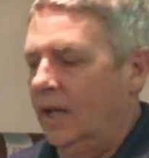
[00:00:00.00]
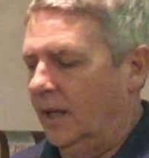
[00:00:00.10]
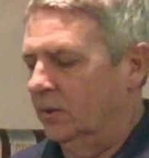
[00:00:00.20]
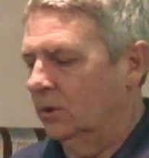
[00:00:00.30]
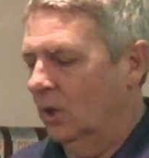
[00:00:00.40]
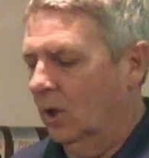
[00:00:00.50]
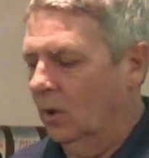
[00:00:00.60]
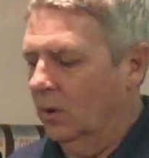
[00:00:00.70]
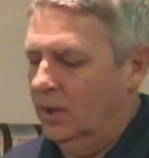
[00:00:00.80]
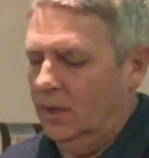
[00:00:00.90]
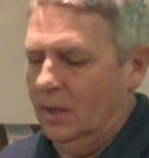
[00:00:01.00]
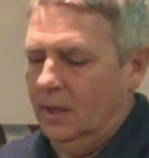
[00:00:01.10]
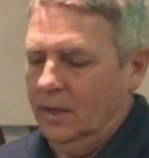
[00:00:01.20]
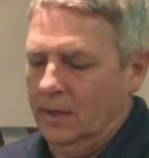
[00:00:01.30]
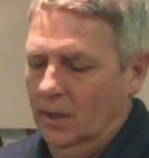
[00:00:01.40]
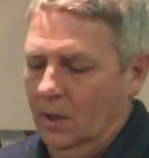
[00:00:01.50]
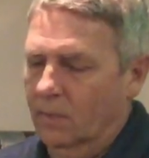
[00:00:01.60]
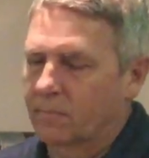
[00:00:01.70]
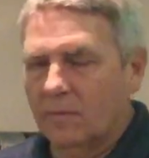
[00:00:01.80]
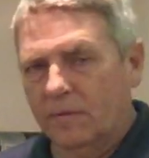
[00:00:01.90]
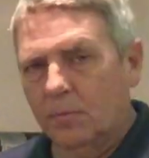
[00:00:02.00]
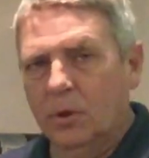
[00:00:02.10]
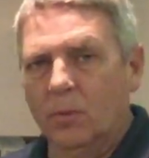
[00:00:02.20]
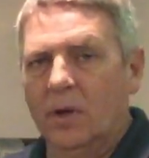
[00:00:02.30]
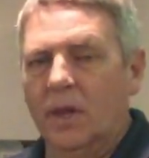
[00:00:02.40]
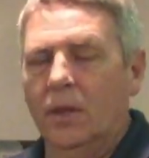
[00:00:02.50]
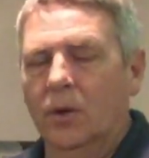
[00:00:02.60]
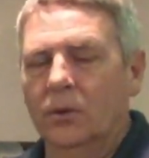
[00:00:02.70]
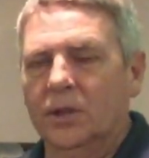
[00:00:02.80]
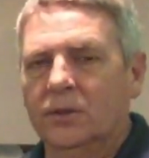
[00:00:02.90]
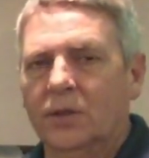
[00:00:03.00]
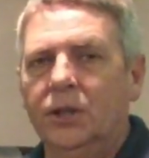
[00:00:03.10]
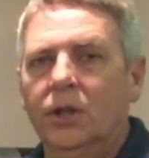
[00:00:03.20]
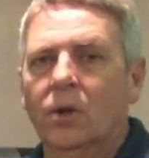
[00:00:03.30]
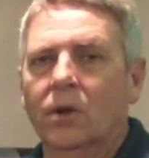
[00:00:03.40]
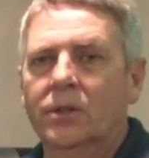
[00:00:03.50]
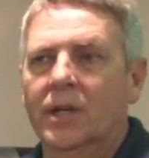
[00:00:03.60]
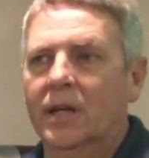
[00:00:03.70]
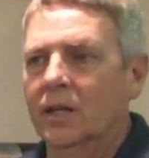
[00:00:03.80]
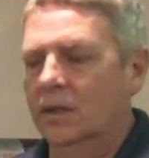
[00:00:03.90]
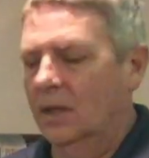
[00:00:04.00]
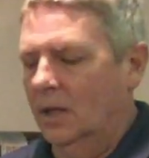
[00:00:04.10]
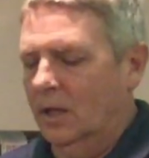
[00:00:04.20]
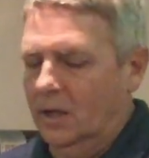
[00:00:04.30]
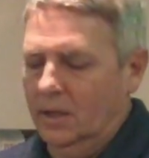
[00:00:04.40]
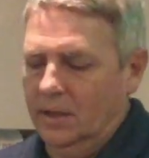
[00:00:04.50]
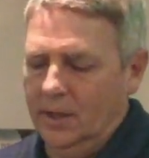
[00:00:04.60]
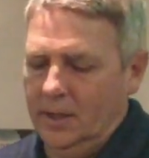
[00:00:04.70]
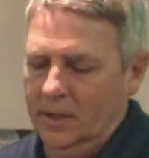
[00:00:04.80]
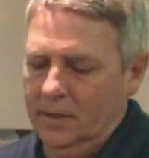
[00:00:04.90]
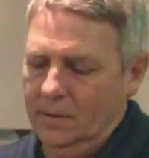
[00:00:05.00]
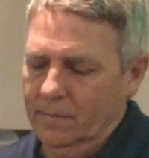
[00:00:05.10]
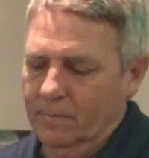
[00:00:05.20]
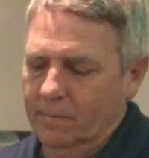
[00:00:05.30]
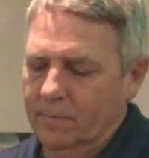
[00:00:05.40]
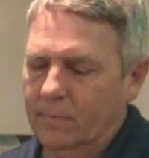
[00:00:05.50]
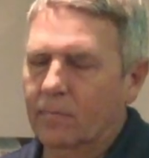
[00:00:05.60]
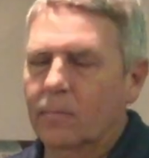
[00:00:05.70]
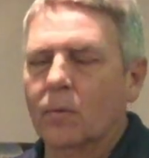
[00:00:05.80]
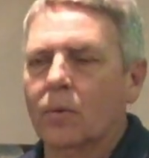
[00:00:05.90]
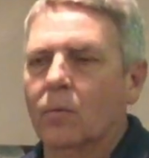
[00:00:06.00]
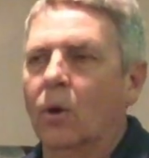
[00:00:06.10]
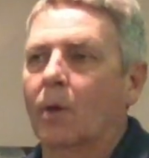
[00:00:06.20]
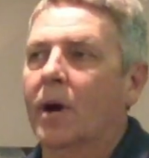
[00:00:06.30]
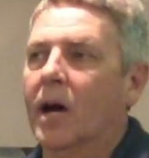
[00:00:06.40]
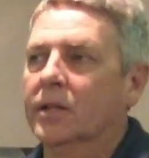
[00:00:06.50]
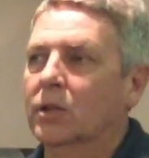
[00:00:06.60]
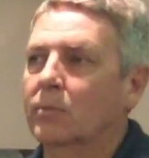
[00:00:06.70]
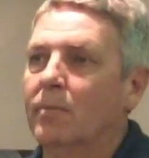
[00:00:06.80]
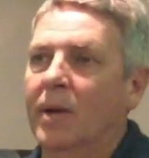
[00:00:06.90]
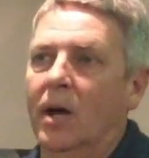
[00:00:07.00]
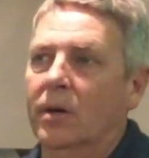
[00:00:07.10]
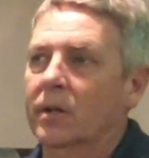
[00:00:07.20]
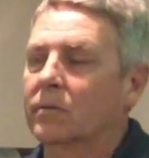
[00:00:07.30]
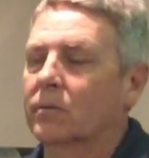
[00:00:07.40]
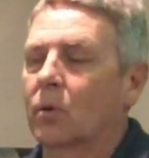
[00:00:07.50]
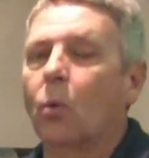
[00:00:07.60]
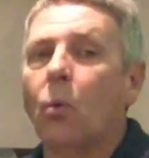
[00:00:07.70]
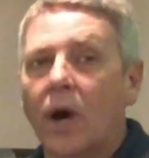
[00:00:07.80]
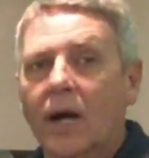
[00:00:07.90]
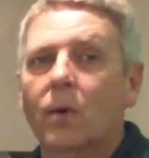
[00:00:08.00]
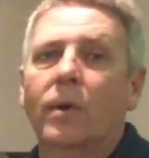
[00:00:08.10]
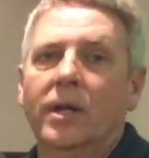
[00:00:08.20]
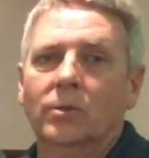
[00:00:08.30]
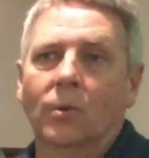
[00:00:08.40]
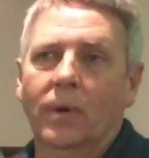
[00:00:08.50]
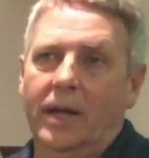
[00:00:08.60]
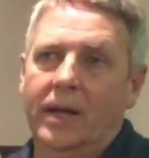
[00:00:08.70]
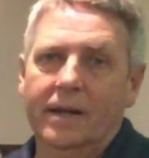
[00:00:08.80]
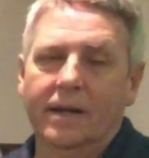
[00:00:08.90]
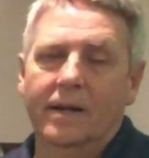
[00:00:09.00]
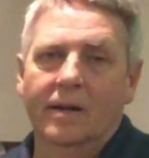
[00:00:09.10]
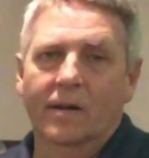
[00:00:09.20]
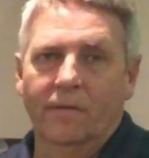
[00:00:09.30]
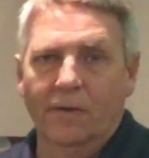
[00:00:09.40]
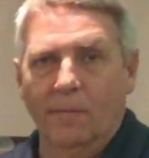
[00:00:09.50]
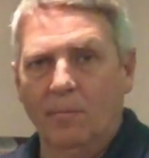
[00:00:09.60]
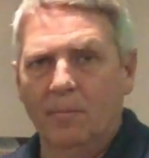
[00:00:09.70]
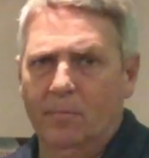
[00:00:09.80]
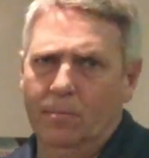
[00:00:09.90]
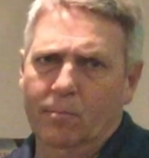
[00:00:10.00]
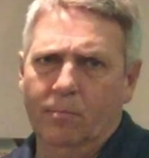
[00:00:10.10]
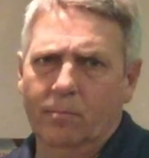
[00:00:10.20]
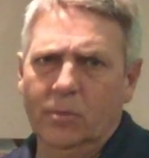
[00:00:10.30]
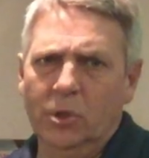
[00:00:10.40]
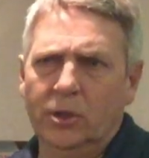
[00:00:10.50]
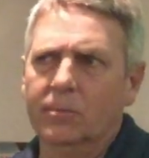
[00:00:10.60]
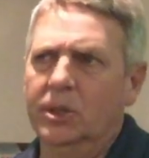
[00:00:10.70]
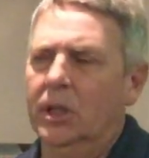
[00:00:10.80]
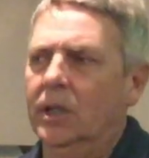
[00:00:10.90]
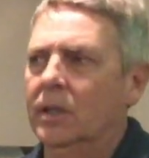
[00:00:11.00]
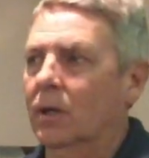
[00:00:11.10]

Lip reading: And so, you know, if you put one of those extension cords on it, the wall box could be mounted quite a ways away from the music machine.